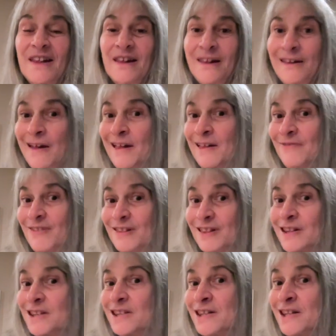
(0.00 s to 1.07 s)
You're not even
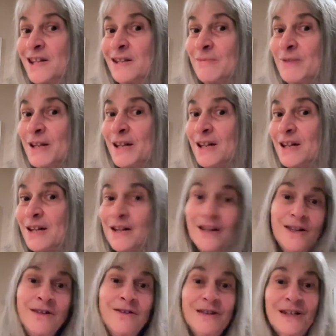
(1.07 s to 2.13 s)
listening to me.
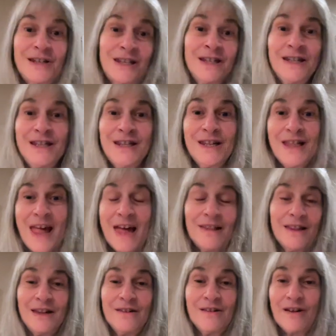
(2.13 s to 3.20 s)
You're listening to that
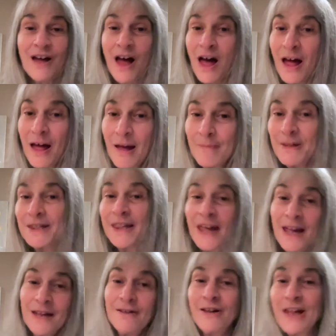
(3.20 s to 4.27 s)
little
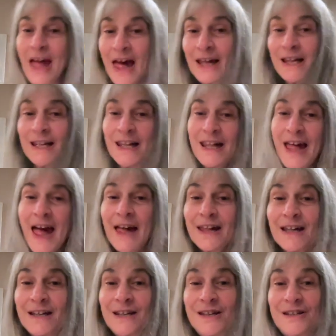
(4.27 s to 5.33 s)
commentator yakety-yakking
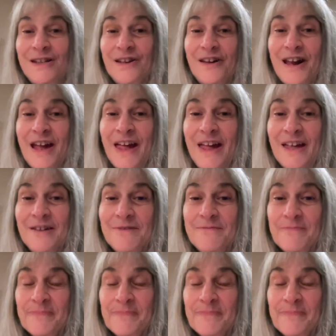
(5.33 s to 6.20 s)
in your head.